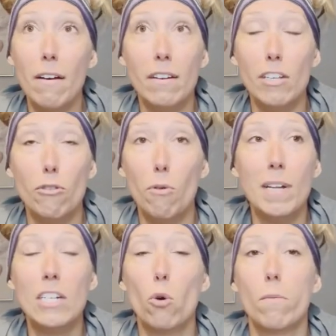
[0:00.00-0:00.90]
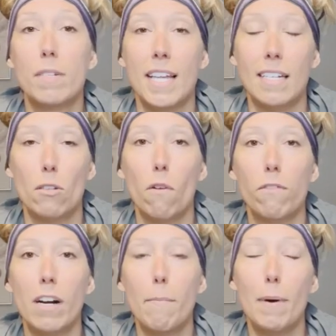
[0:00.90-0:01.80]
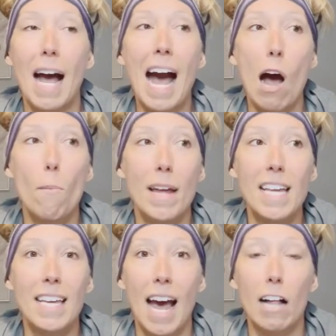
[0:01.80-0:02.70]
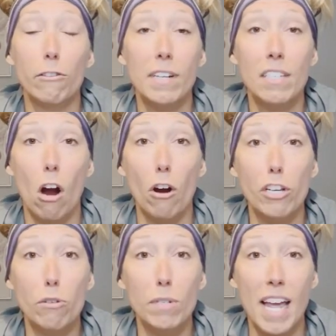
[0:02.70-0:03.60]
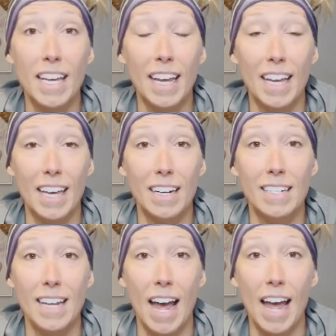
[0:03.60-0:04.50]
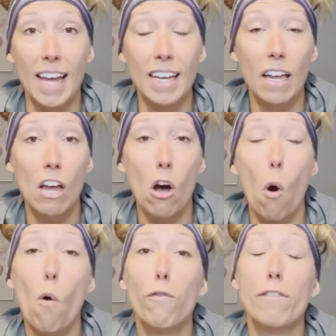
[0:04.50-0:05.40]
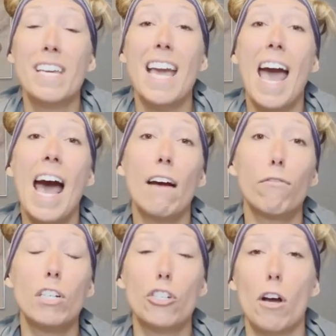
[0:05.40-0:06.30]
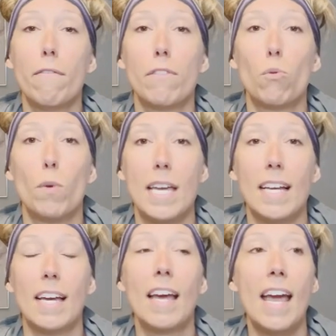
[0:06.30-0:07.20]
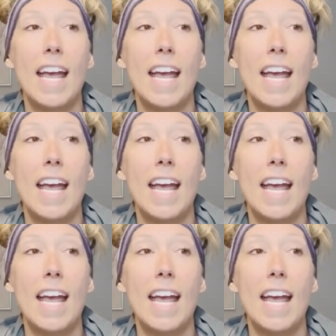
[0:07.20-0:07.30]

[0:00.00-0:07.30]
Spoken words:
you don't need to obsess over it, but how many calories are you taking in a day over the average of the week?